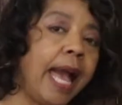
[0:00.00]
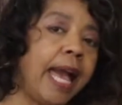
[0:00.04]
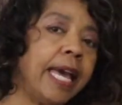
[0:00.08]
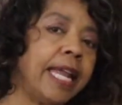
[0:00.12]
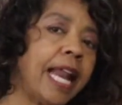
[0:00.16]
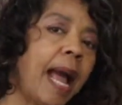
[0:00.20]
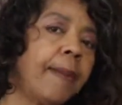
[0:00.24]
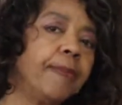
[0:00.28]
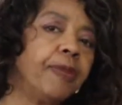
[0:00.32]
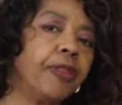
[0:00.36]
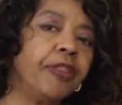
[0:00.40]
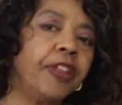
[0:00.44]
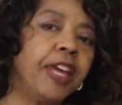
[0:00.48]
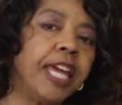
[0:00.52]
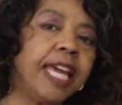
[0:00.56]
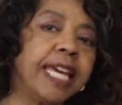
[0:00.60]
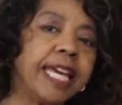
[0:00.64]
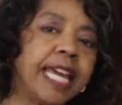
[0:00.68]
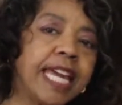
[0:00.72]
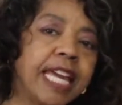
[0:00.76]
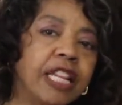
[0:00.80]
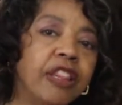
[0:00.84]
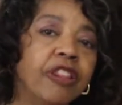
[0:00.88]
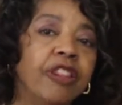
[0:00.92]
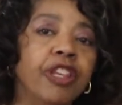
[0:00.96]
And I'm
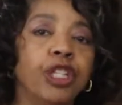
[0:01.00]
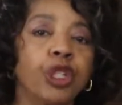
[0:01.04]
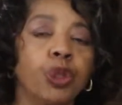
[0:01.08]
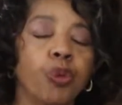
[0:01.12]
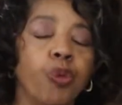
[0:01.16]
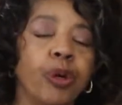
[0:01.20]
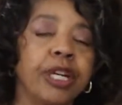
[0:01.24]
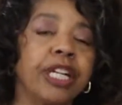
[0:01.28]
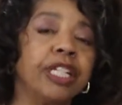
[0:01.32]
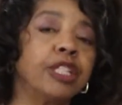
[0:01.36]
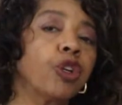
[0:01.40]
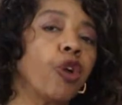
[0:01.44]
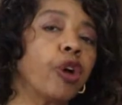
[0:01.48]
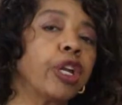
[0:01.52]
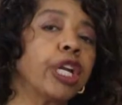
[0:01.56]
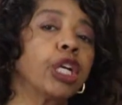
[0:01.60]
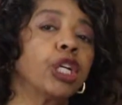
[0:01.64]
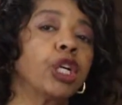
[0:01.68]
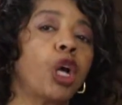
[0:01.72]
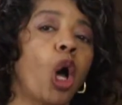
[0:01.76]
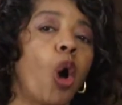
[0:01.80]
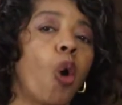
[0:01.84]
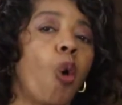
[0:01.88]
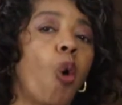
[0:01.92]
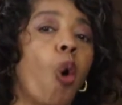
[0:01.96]
thinking this one is going
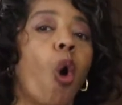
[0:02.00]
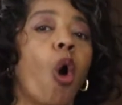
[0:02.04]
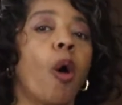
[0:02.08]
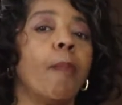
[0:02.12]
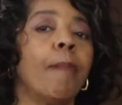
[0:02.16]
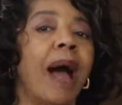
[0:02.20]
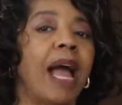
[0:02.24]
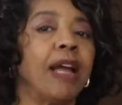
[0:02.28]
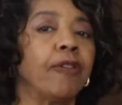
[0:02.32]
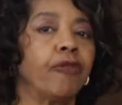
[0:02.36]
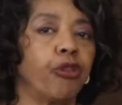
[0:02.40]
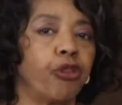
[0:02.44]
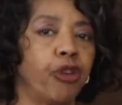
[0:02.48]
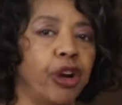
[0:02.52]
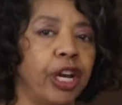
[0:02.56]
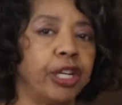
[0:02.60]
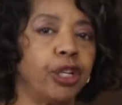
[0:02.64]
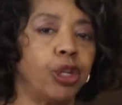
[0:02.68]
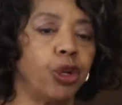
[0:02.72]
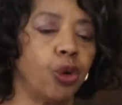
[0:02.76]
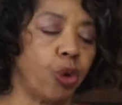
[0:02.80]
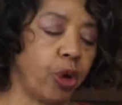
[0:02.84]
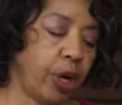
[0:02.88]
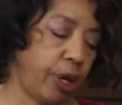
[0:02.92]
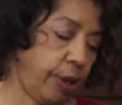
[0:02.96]
to go on my
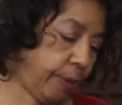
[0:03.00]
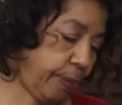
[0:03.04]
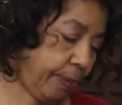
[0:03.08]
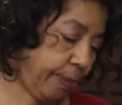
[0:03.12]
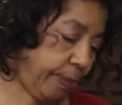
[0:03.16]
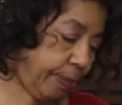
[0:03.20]
front door.